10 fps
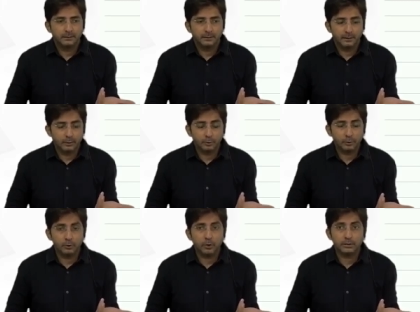Here you
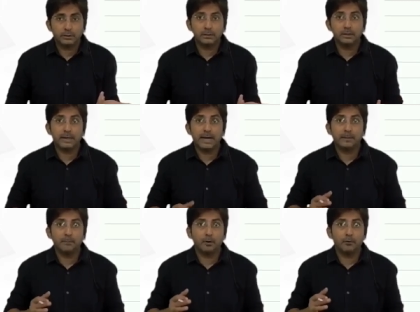should not say the
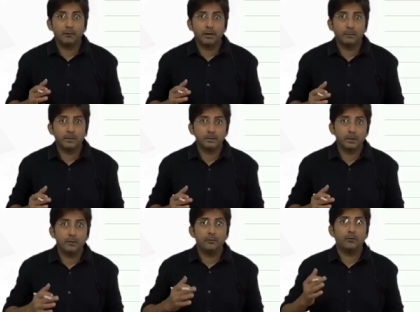9.5%
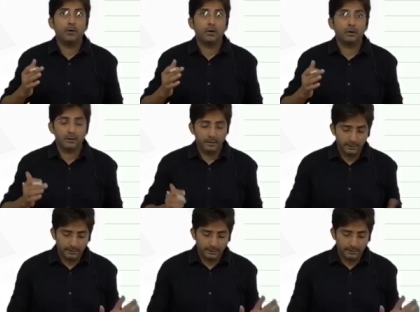of what?